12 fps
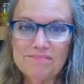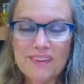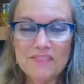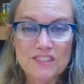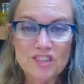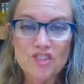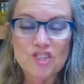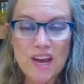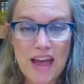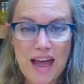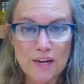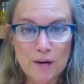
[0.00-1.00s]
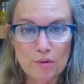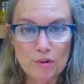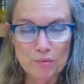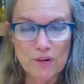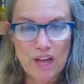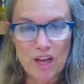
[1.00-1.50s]
this is chat number
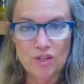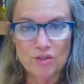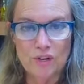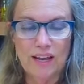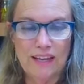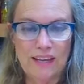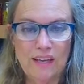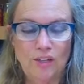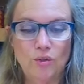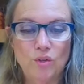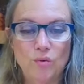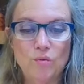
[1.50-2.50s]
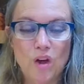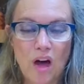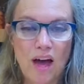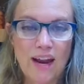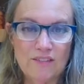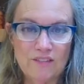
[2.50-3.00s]
300. Again, you do
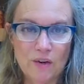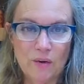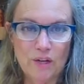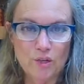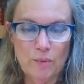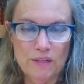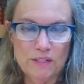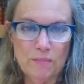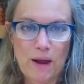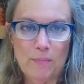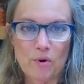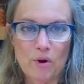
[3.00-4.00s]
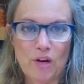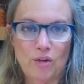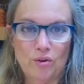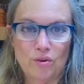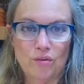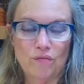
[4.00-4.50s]
not have to go get your piece of paper and
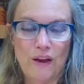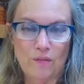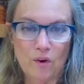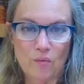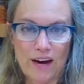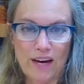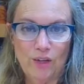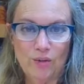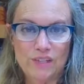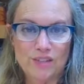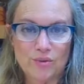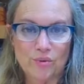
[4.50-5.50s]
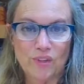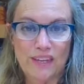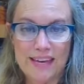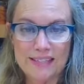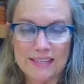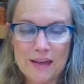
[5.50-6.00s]
your favorite writing utensil
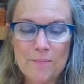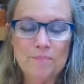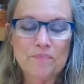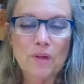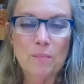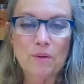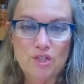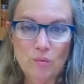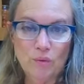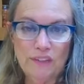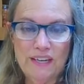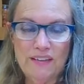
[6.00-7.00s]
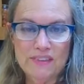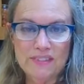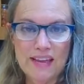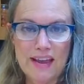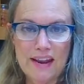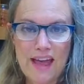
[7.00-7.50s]
yet, but you will need it in the
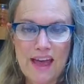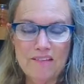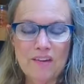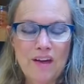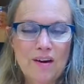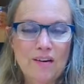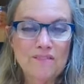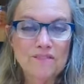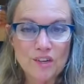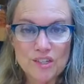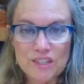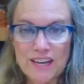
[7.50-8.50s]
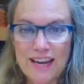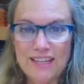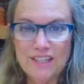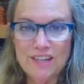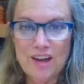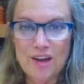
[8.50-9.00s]
second half. First thing I
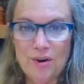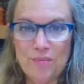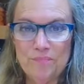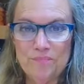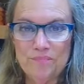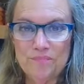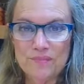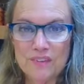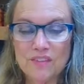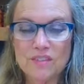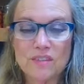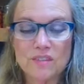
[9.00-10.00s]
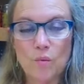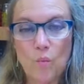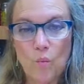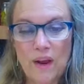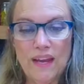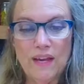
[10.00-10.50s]
need to know, this is the
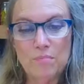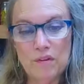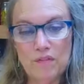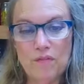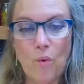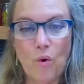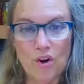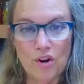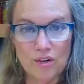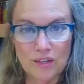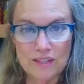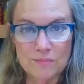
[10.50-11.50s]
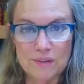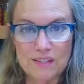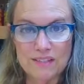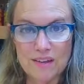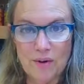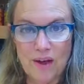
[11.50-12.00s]
week before
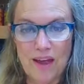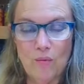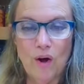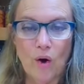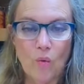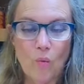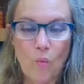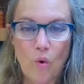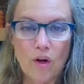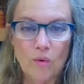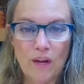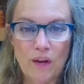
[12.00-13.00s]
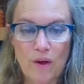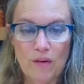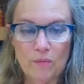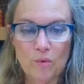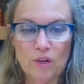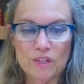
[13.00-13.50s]
Christmas, okay? We are one week away
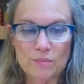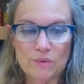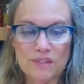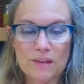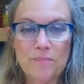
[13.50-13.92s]
from Christmas.